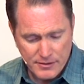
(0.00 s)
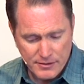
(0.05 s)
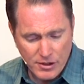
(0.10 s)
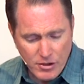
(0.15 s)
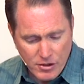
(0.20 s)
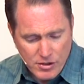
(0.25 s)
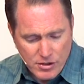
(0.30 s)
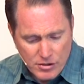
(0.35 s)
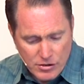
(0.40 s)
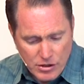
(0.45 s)

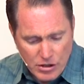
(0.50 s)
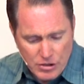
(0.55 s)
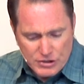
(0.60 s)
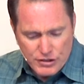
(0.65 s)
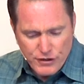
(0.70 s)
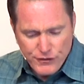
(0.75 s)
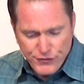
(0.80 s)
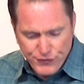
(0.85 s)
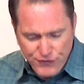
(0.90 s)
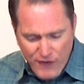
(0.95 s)
Look,
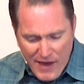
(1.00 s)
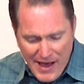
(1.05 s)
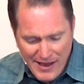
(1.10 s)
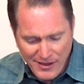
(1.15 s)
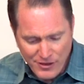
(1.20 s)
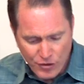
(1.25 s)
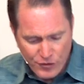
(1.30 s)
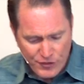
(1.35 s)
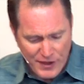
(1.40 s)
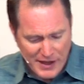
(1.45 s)
just
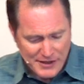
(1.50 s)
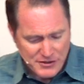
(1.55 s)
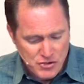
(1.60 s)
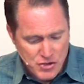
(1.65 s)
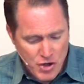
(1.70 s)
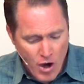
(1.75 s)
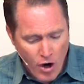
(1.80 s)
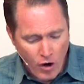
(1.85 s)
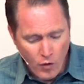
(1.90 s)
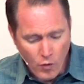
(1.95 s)
follow that
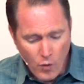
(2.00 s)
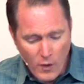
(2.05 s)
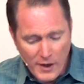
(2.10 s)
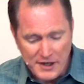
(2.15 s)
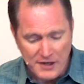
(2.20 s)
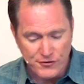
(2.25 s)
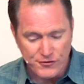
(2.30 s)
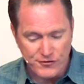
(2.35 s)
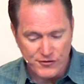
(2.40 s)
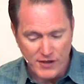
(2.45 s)
no
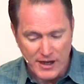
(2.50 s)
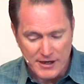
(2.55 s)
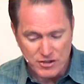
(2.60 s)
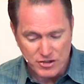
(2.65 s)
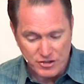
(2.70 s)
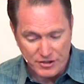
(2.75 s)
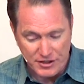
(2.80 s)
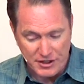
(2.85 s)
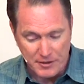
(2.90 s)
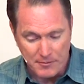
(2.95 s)
one is
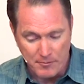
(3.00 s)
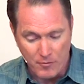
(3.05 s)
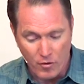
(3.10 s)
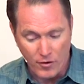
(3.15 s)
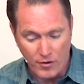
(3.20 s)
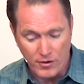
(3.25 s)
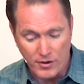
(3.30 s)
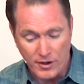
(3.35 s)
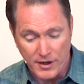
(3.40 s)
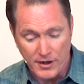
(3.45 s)
sexually
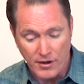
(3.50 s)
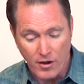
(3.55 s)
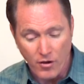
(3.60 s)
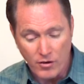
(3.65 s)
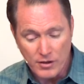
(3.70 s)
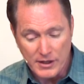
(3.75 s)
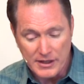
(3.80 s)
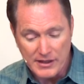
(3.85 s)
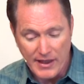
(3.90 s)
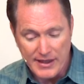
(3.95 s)
immoral,
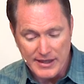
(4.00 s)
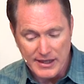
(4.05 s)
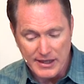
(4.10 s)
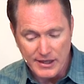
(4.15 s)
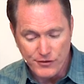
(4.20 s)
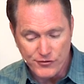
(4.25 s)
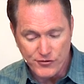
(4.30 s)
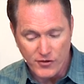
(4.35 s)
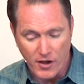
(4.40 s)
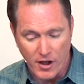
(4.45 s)
unholy like
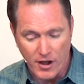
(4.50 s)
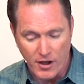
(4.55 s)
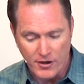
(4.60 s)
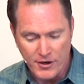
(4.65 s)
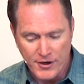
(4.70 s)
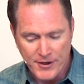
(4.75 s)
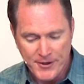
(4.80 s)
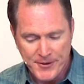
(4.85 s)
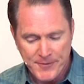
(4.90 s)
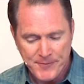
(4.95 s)
Esau,
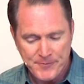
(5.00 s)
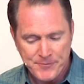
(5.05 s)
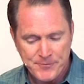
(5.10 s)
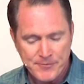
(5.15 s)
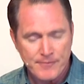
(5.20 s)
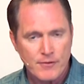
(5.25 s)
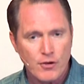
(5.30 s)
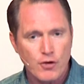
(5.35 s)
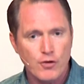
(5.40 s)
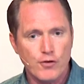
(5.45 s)

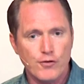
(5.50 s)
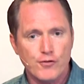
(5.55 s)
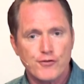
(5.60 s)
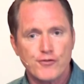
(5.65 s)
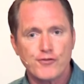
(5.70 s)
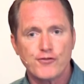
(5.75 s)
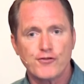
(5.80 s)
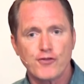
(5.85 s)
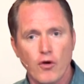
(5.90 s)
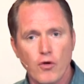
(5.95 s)
who
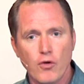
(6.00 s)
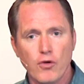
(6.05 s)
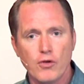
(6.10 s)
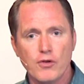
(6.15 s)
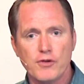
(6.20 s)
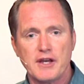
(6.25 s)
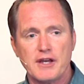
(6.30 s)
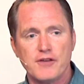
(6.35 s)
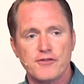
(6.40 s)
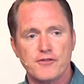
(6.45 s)

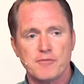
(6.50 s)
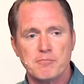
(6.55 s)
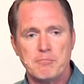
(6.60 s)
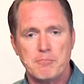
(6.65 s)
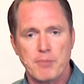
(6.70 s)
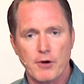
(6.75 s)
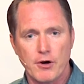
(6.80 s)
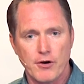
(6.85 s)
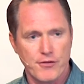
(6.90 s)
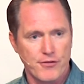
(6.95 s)
sold his
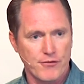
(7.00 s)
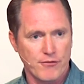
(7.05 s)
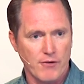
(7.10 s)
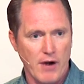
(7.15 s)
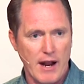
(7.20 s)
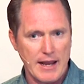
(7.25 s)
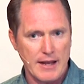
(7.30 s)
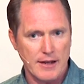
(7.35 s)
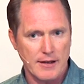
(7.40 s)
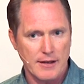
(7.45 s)

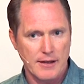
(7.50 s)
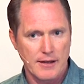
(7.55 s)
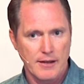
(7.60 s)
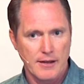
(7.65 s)
birthright.